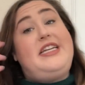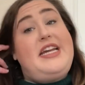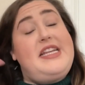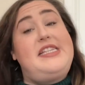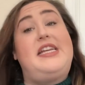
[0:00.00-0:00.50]

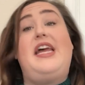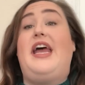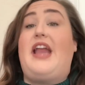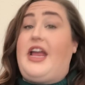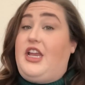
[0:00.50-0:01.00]
get,
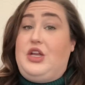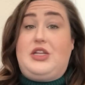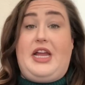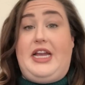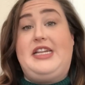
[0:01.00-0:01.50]
and I can use
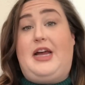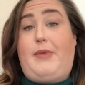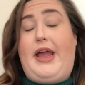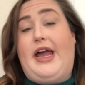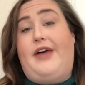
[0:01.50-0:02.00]
it anytime
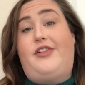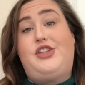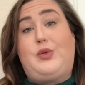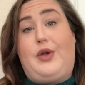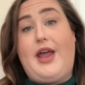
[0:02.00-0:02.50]
I have a
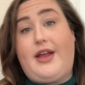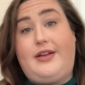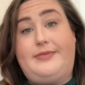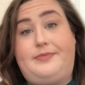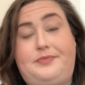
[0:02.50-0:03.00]
sore neck.
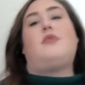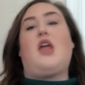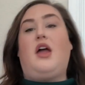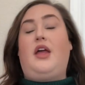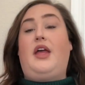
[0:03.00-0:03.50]

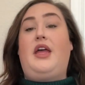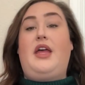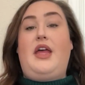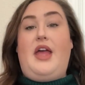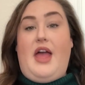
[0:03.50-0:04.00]

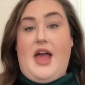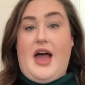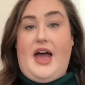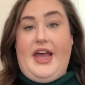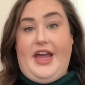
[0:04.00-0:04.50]

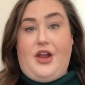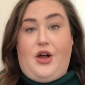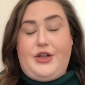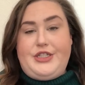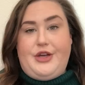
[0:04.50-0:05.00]
I had
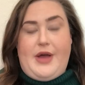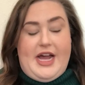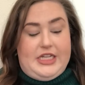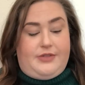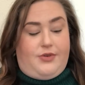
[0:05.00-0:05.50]
also
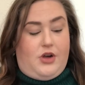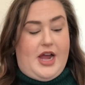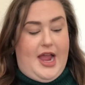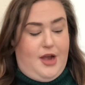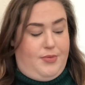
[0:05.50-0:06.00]
asked for a
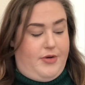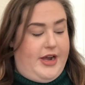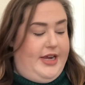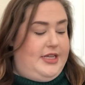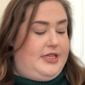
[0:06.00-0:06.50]
higher
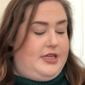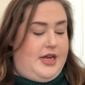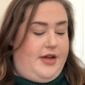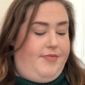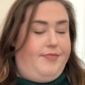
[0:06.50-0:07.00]
priced
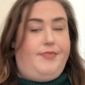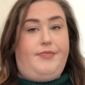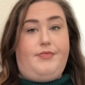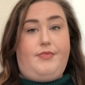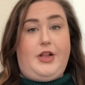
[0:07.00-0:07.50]

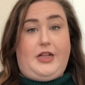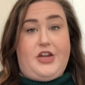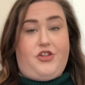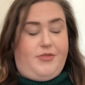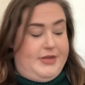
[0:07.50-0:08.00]

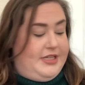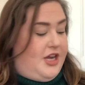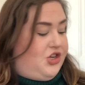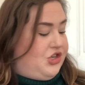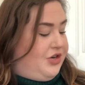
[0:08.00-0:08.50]
electric
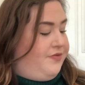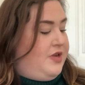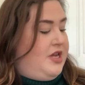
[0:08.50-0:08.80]
massager.